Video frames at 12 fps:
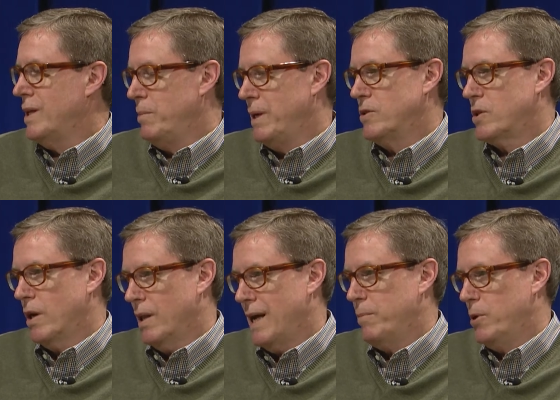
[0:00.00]
means
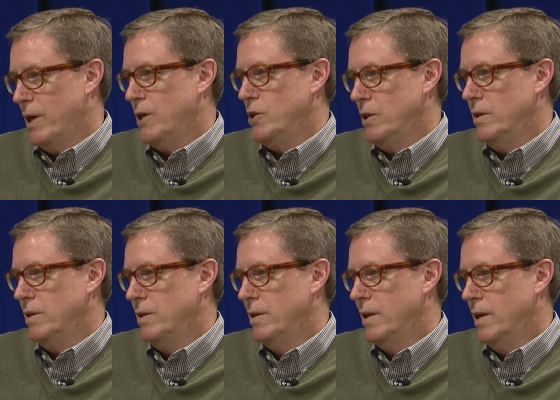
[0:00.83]
collaboration.
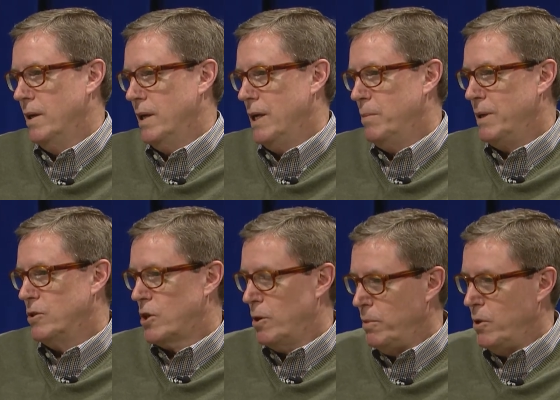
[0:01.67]
It means
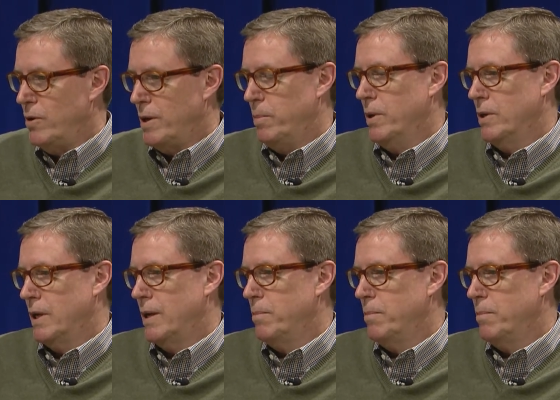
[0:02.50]
community building.